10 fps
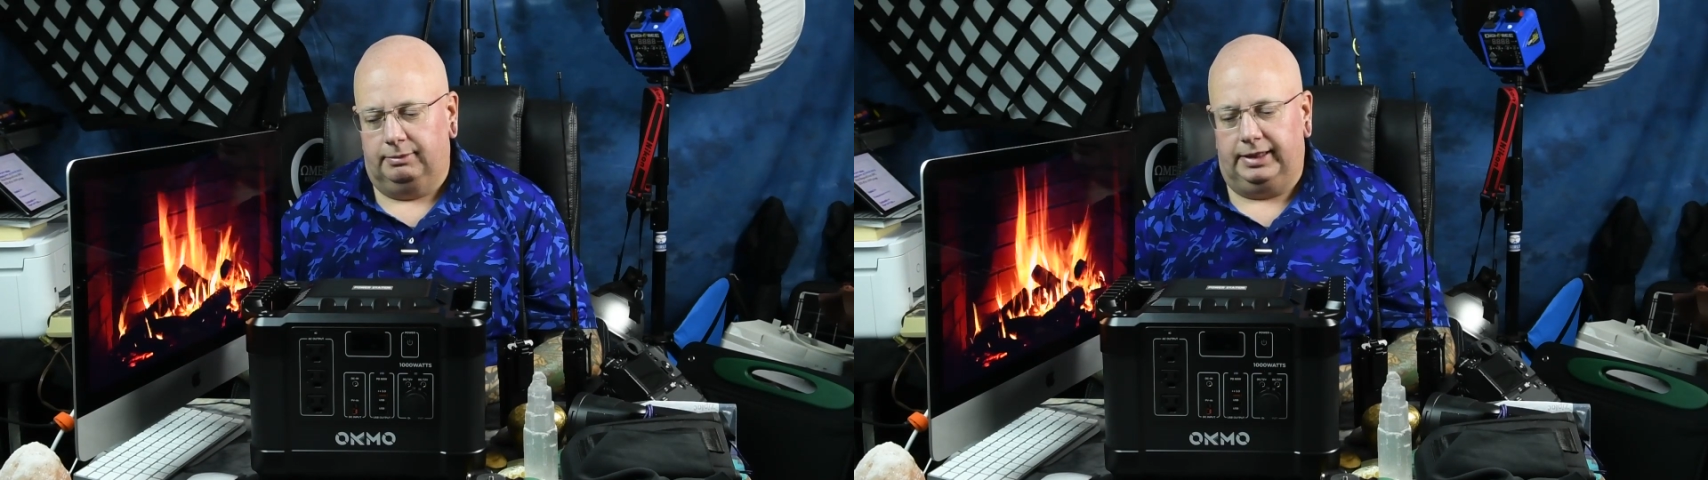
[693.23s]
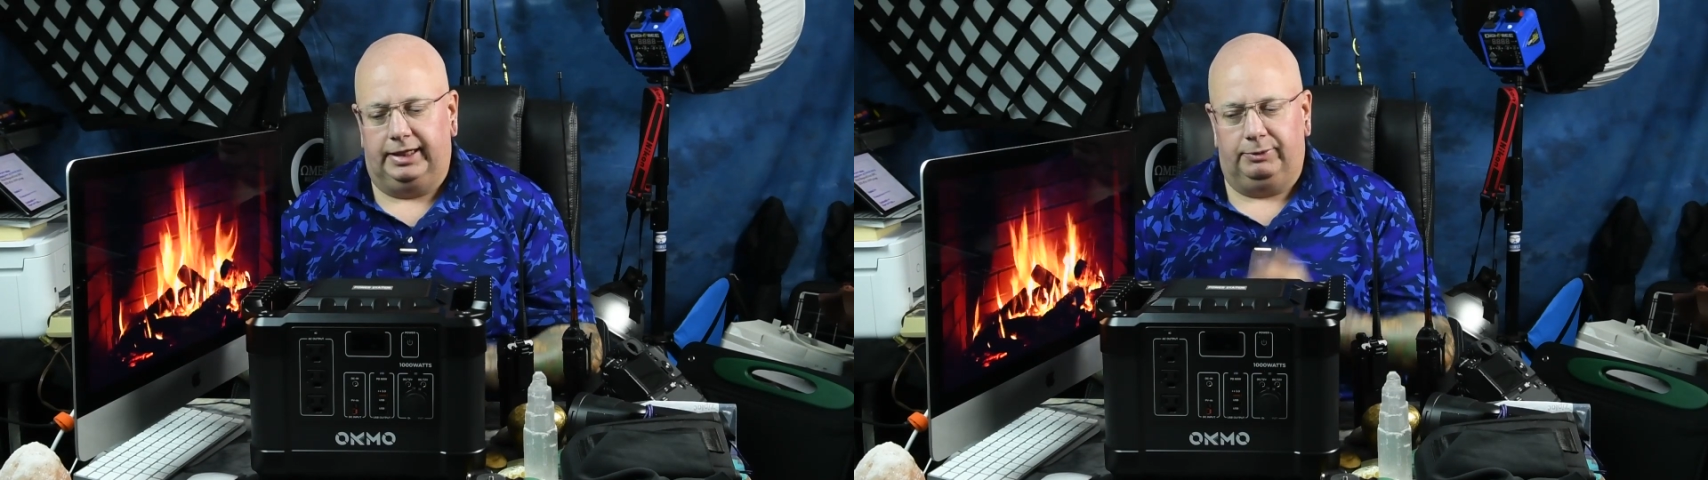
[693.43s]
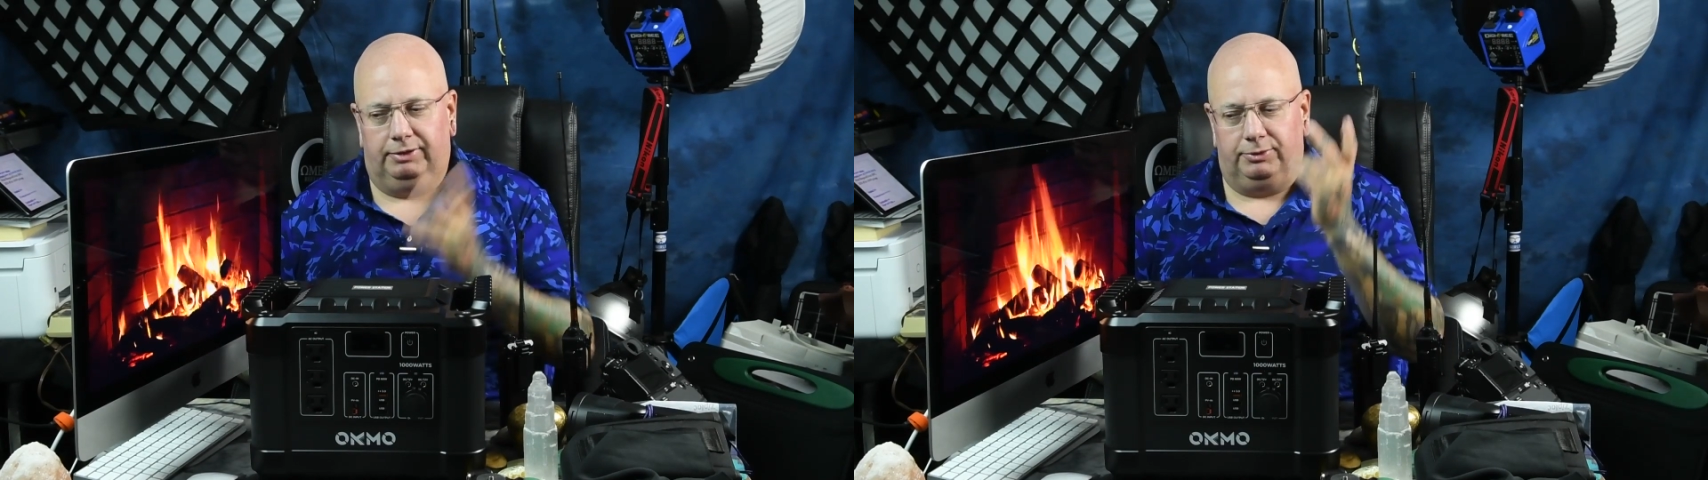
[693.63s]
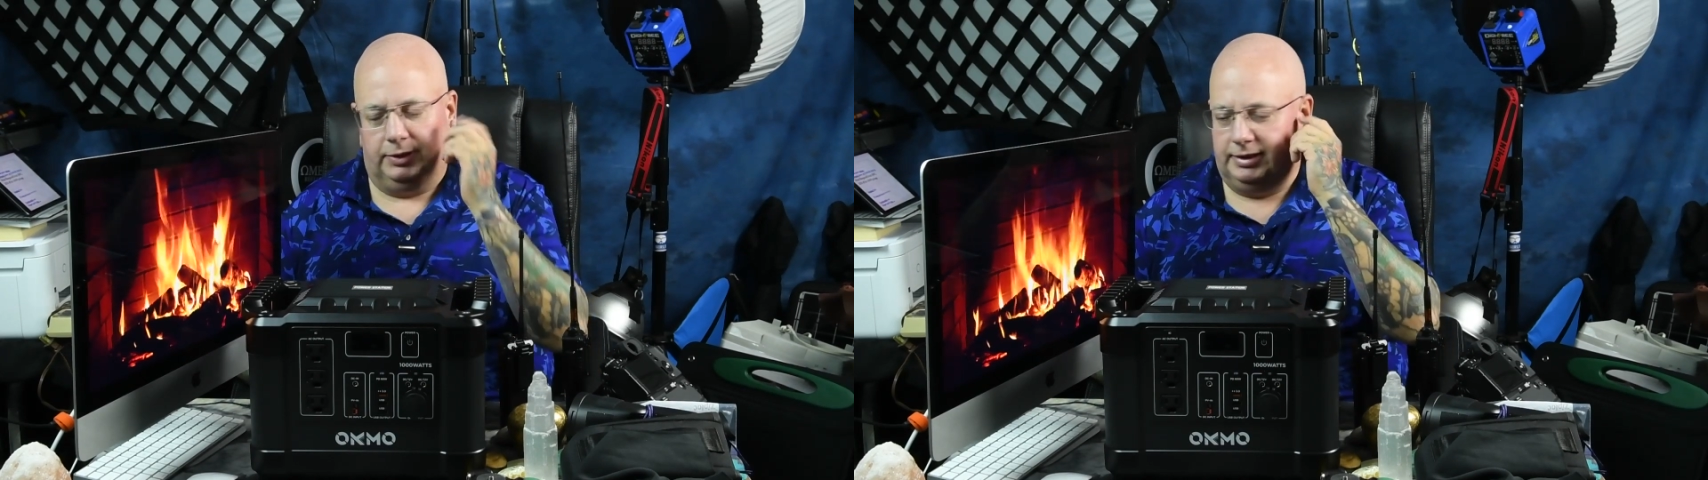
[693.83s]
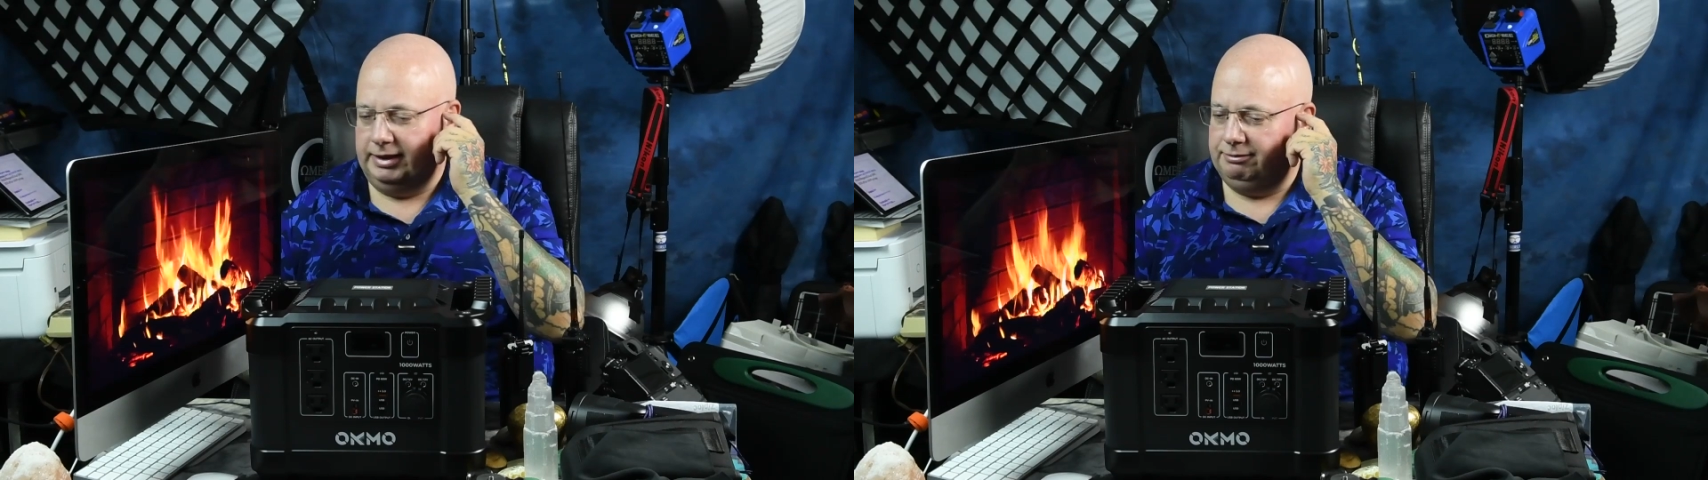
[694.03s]
but anyway, if you
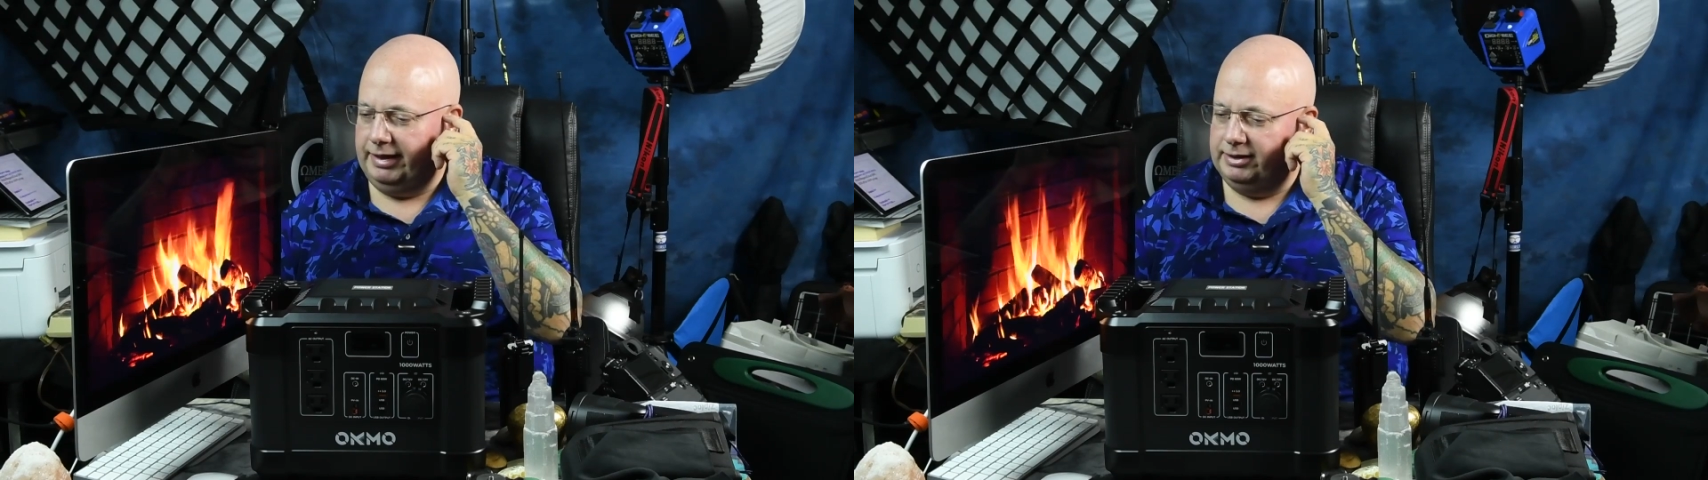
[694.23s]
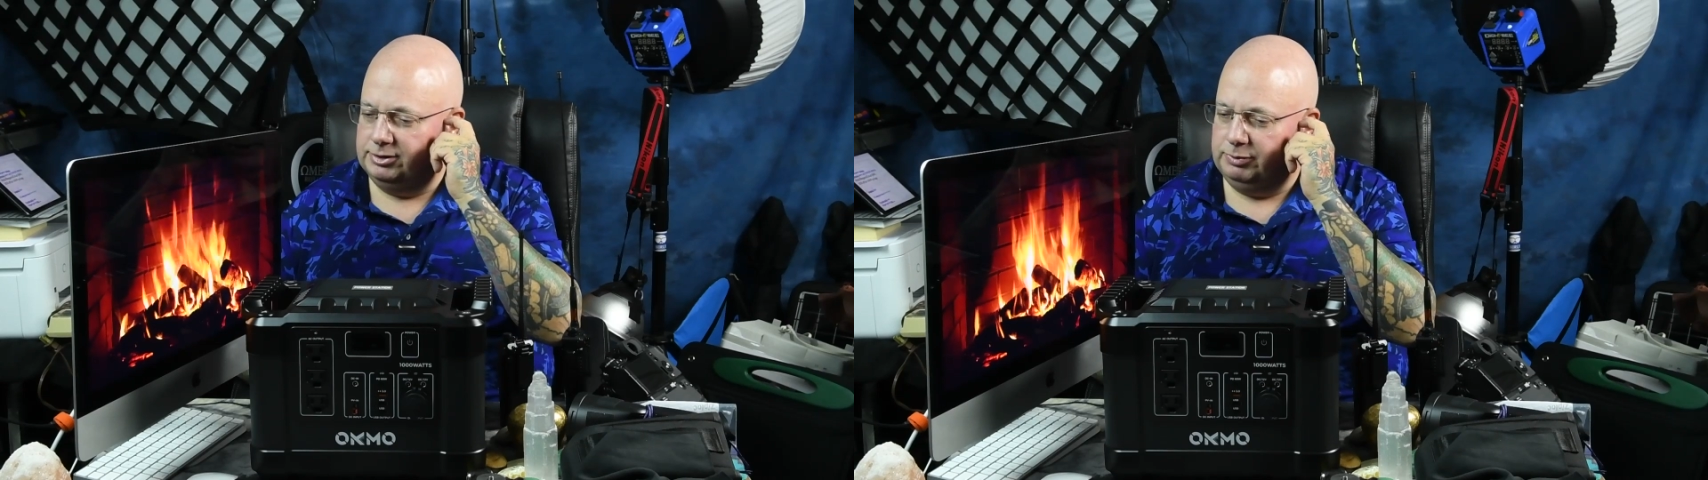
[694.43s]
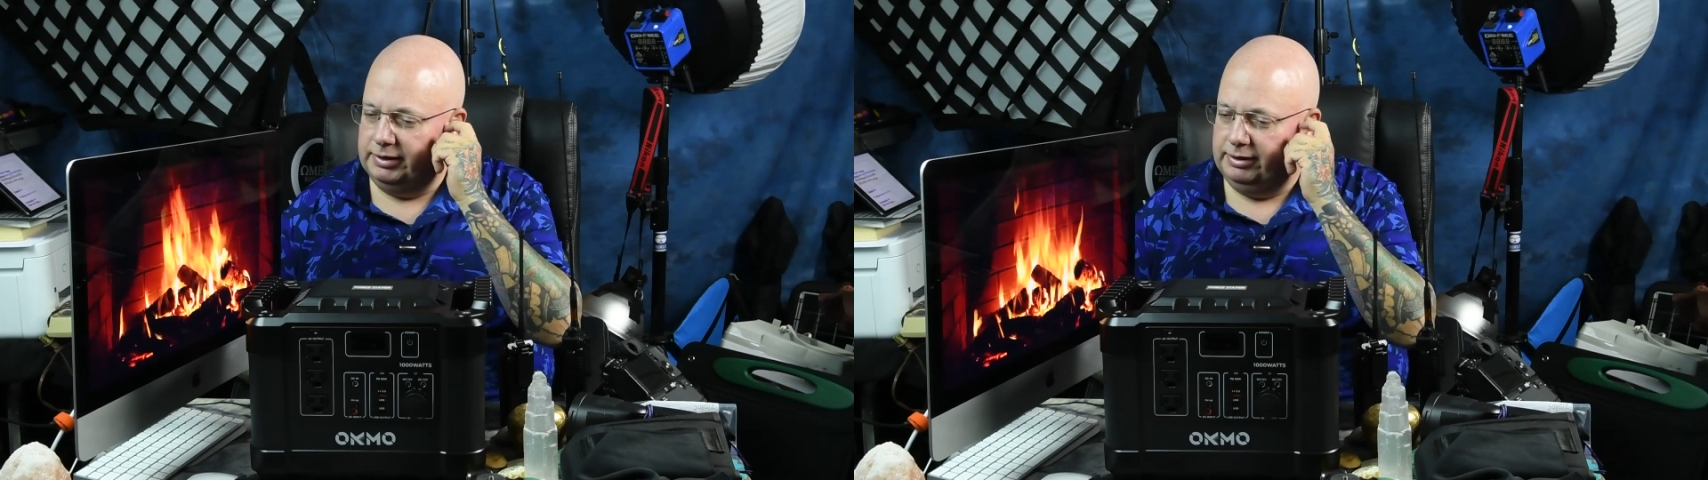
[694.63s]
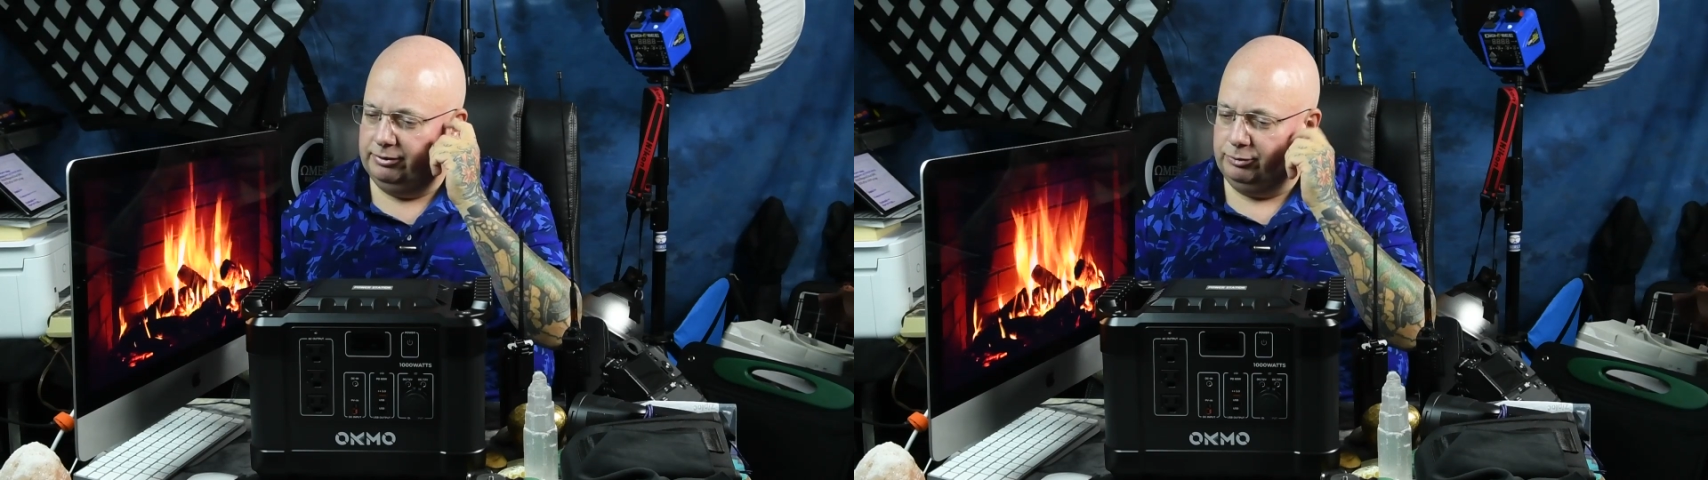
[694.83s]
want to take advantage of one, you know,